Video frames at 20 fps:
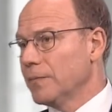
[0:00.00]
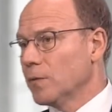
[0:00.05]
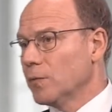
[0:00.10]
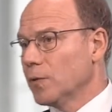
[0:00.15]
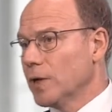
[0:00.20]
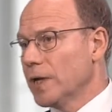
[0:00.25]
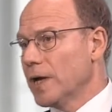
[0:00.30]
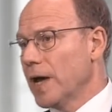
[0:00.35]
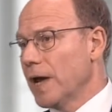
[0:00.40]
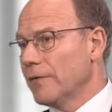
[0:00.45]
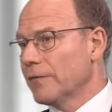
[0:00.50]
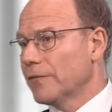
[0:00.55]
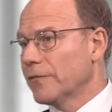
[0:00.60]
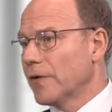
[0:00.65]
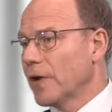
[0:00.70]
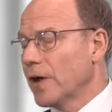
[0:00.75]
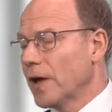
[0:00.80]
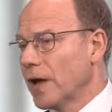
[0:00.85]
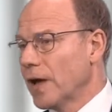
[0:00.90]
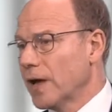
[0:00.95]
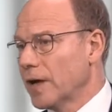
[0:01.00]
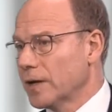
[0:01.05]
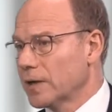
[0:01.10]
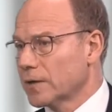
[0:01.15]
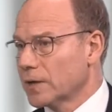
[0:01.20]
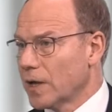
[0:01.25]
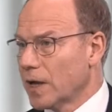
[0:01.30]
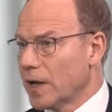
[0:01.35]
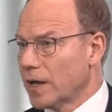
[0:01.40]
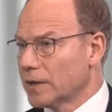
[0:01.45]
We have,
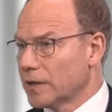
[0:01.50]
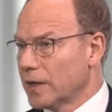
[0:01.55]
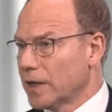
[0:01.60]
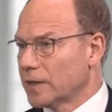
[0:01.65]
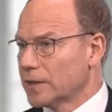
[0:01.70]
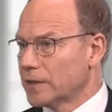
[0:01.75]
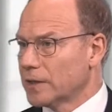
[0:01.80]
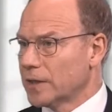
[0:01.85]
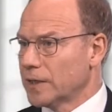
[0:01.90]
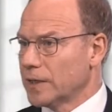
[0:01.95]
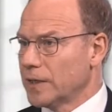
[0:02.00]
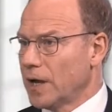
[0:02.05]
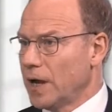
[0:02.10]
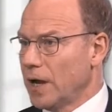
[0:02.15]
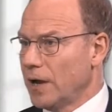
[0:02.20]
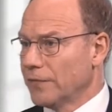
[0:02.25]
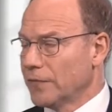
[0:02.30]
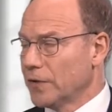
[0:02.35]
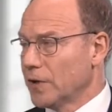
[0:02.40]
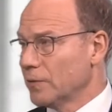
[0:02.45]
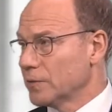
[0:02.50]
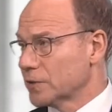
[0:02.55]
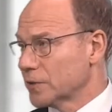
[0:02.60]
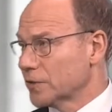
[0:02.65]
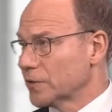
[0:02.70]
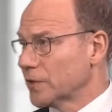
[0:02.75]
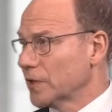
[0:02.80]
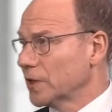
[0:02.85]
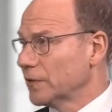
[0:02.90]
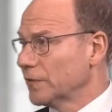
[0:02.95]
at the half year, which
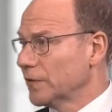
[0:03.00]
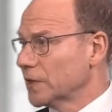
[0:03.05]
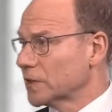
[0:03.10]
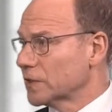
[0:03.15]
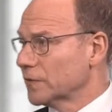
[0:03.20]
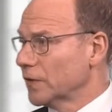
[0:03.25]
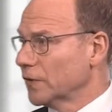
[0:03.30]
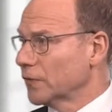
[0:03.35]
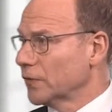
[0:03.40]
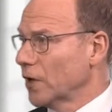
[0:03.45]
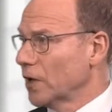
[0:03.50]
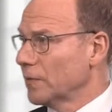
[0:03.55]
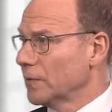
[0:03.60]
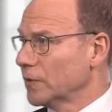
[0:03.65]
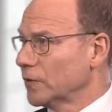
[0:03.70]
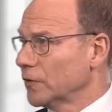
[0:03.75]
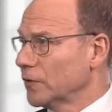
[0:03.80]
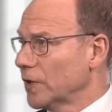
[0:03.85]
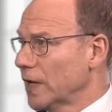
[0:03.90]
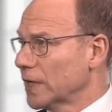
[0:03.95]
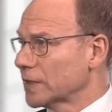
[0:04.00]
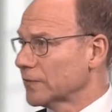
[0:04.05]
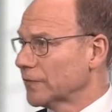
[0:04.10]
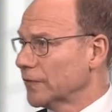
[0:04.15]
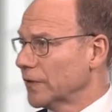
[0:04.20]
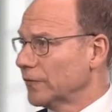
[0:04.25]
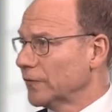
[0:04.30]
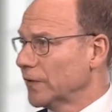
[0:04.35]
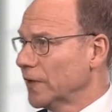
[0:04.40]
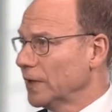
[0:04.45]
was 31st of October
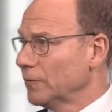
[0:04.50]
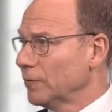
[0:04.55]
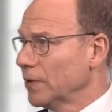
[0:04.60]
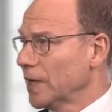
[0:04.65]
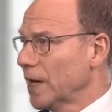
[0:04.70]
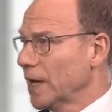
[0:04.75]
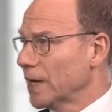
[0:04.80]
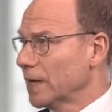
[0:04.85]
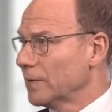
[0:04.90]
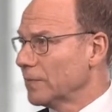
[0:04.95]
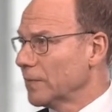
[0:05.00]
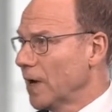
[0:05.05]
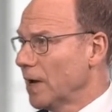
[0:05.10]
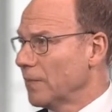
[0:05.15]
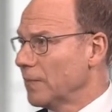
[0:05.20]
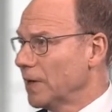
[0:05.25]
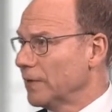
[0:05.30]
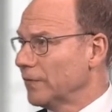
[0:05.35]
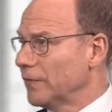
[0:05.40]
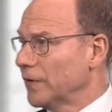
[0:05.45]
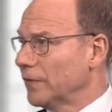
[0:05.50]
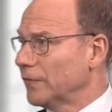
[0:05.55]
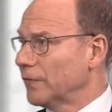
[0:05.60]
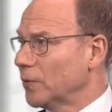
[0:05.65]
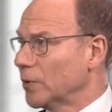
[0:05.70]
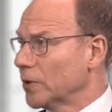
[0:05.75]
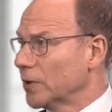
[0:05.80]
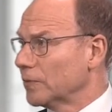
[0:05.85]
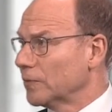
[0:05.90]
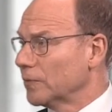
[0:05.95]
2015, we had, I believe,
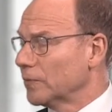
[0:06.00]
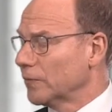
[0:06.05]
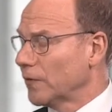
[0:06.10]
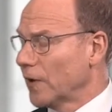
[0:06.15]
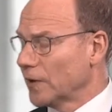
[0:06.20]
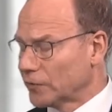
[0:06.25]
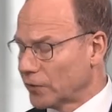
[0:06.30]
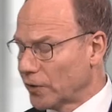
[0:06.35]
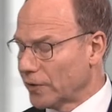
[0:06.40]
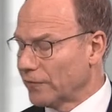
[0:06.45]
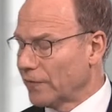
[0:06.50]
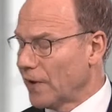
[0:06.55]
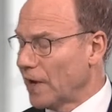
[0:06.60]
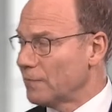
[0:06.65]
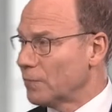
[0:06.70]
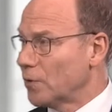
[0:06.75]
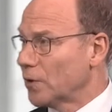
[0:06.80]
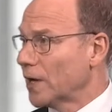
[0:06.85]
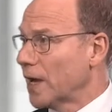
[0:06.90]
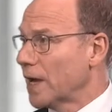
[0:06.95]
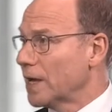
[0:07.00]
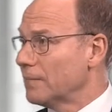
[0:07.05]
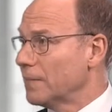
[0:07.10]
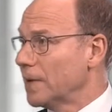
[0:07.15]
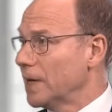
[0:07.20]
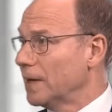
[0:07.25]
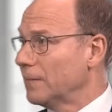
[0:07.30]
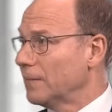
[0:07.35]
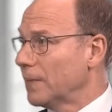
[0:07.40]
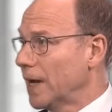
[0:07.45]
£5.8
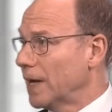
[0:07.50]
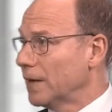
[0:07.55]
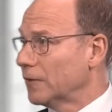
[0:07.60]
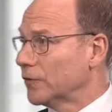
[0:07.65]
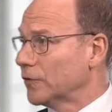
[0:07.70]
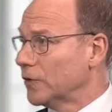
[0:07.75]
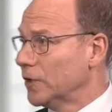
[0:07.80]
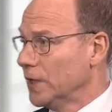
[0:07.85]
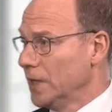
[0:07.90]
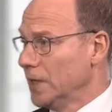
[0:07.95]
million